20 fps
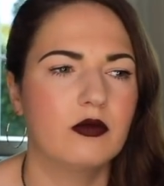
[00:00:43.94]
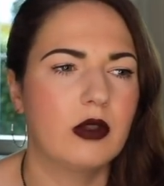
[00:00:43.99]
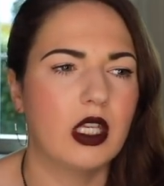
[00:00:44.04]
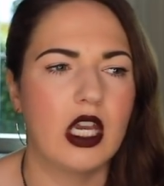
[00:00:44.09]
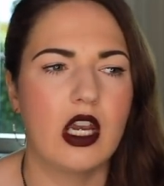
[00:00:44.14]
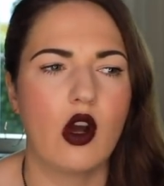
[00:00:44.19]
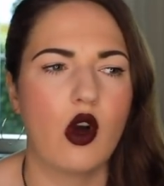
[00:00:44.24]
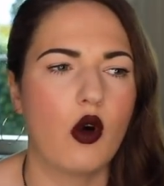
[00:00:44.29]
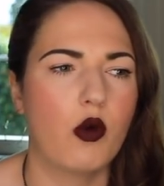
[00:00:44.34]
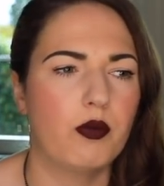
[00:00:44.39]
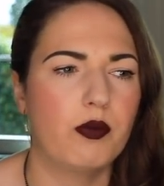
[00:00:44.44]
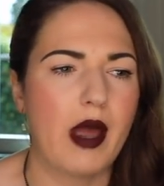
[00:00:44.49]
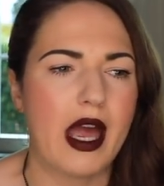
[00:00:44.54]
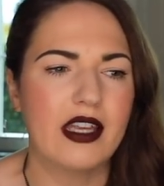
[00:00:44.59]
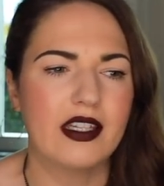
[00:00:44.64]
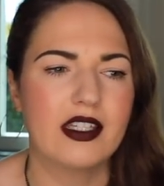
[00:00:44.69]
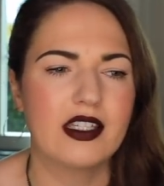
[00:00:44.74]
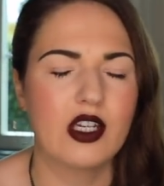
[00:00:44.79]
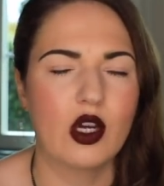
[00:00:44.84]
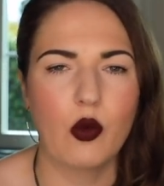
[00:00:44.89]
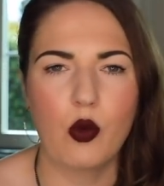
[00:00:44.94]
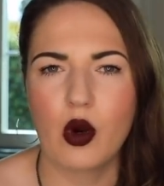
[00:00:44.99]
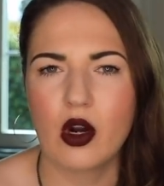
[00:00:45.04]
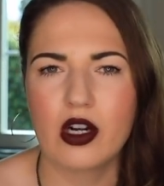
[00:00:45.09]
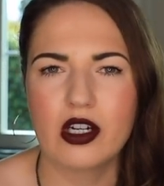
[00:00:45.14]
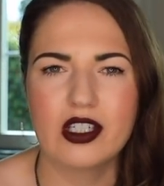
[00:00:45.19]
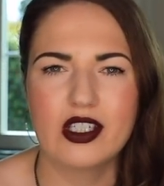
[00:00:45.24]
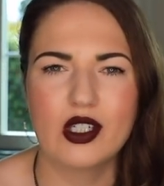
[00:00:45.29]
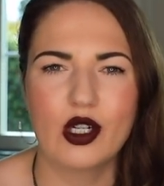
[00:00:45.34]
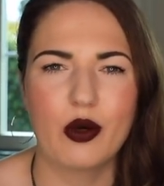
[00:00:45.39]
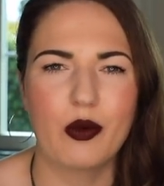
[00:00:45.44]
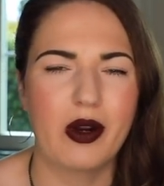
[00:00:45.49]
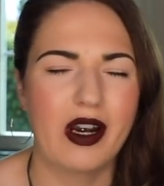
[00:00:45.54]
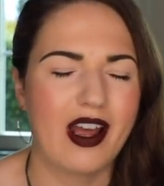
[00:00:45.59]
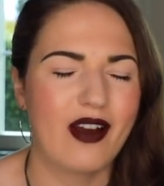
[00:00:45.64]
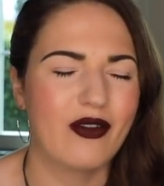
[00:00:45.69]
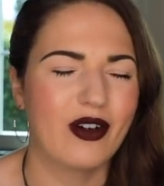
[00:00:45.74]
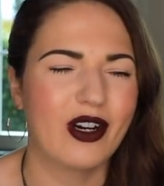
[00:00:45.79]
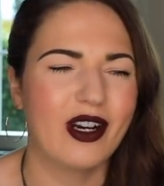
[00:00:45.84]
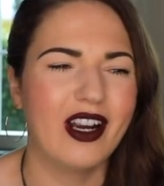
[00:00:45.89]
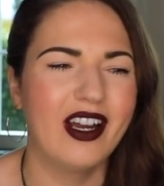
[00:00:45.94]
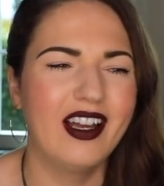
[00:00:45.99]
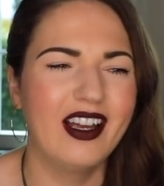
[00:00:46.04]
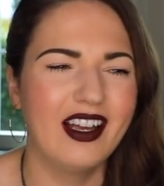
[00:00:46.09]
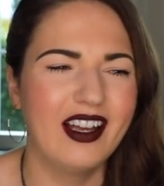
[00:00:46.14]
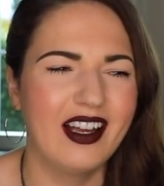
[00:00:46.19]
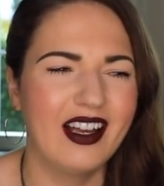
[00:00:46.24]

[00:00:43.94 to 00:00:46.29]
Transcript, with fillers: you know, best to worst or whatever.